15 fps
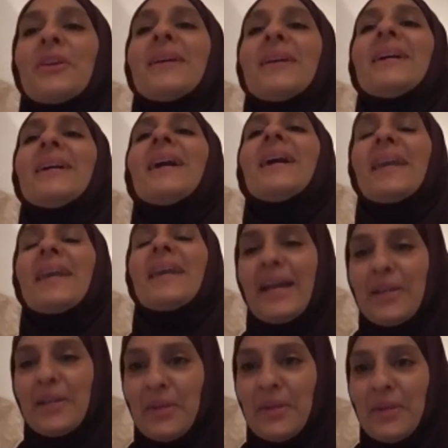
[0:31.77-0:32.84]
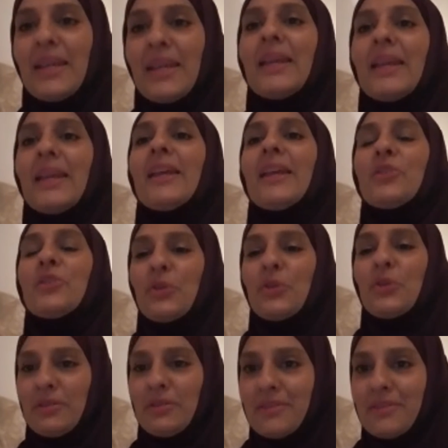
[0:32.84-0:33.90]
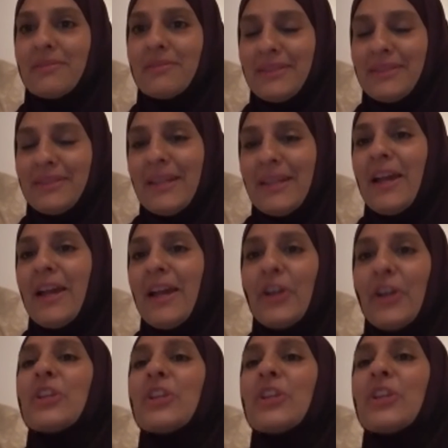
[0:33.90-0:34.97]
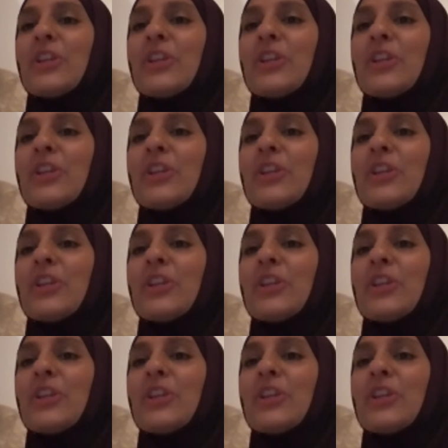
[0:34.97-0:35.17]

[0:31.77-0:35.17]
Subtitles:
academy, I already knew you.